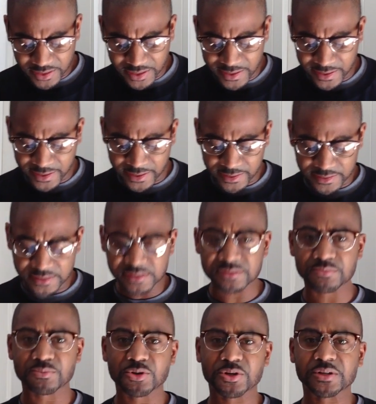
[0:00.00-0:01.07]
And
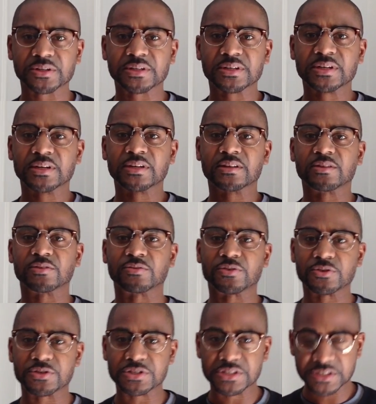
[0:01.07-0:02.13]
this marked the
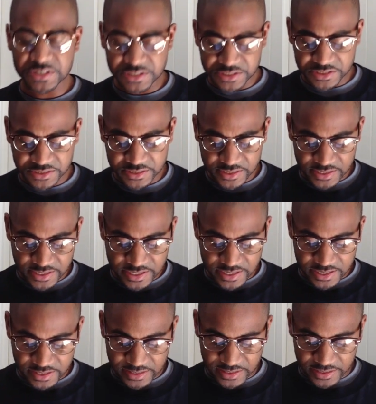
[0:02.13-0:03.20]
first season
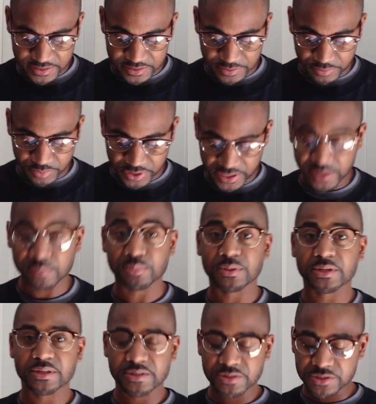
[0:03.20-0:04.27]
that black
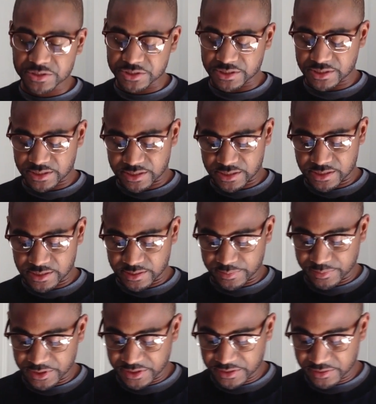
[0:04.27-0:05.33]
players
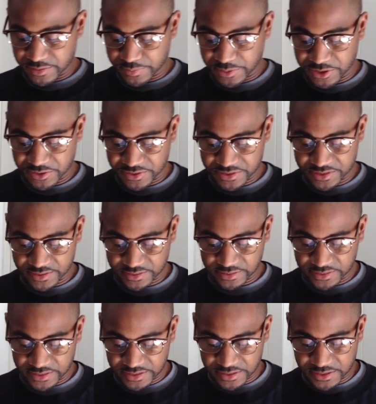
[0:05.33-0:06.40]
made their appearance in the
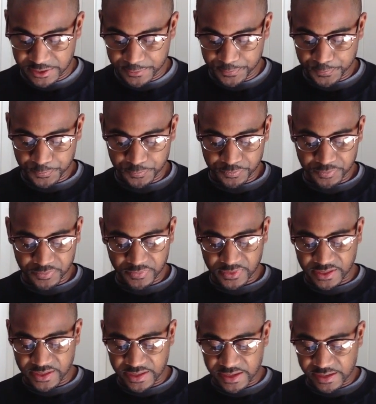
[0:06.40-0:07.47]
league.
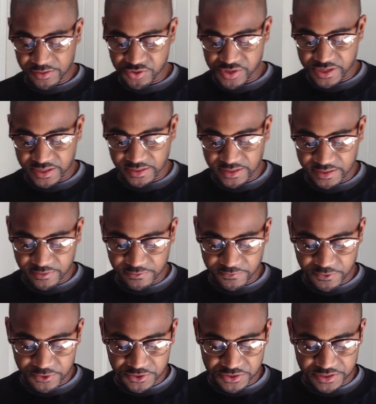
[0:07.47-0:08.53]
And you had a lot of
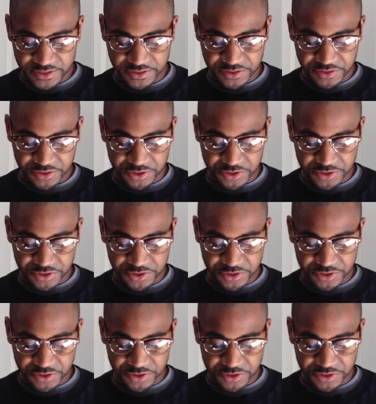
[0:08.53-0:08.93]
firsts that year.